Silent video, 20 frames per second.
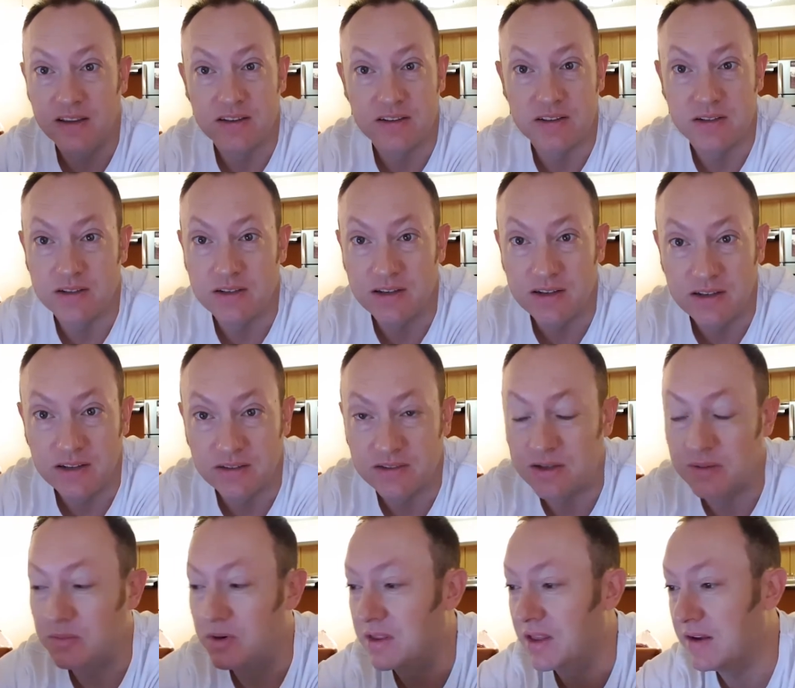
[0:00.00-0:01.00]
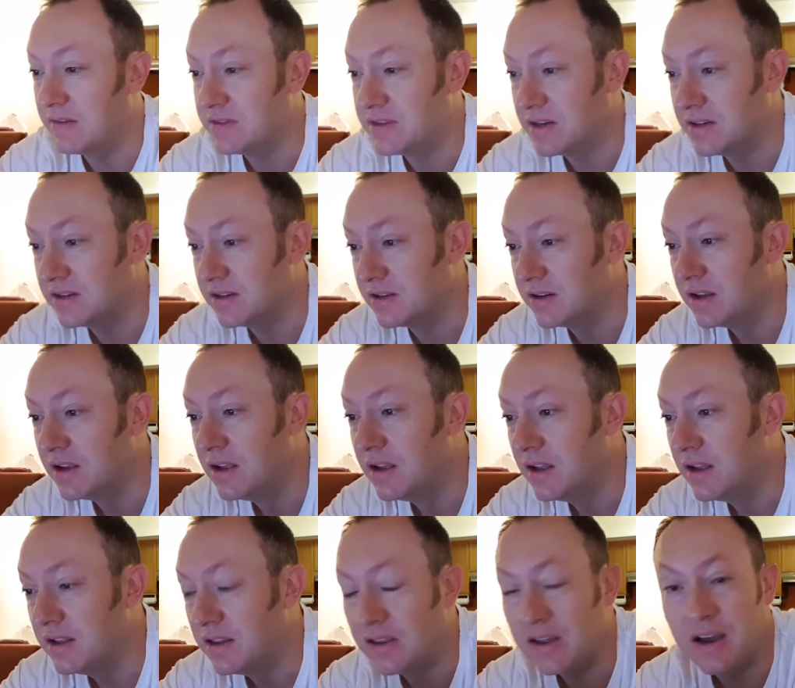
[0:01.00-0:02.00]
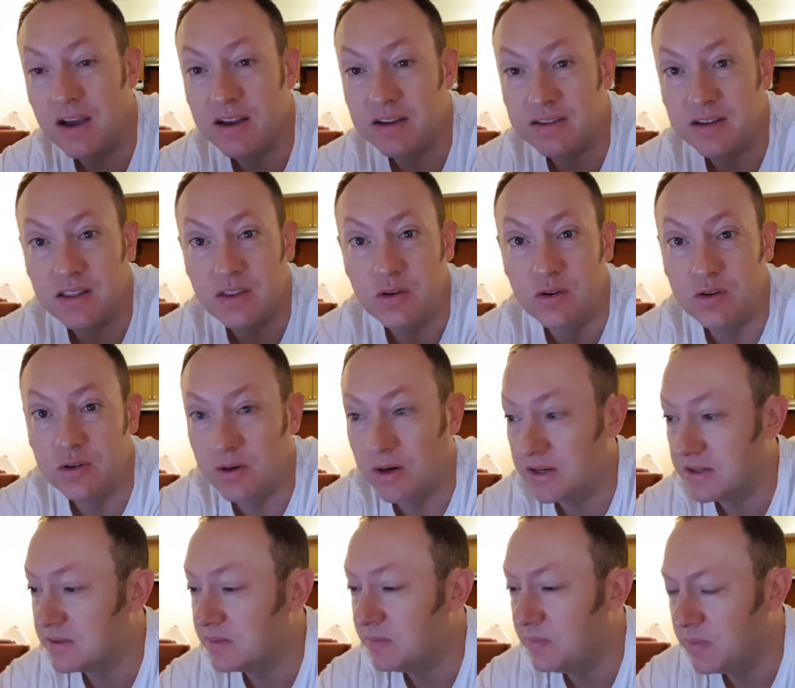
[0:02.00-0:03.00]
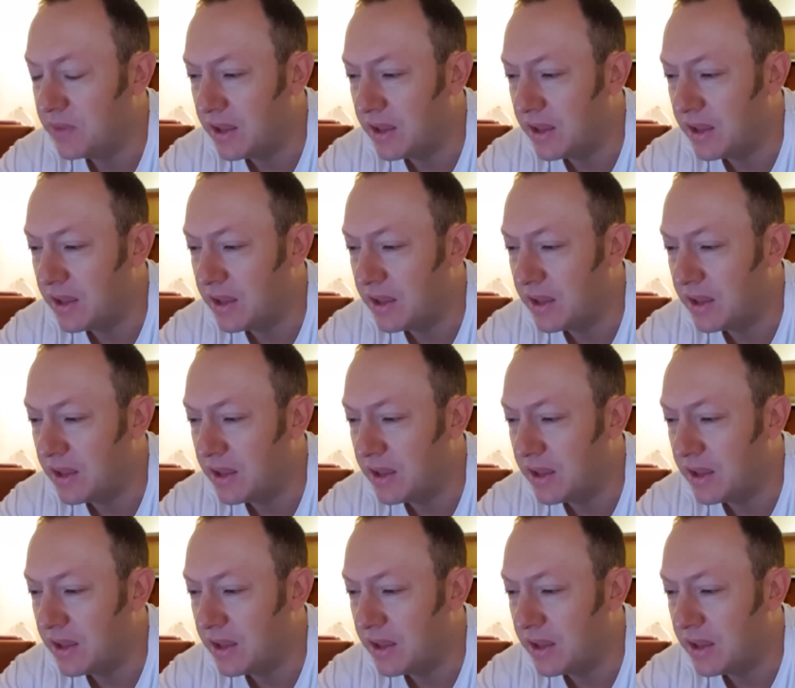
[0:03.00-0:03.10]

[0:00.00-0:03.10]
This is the deal summary they've sent through to us.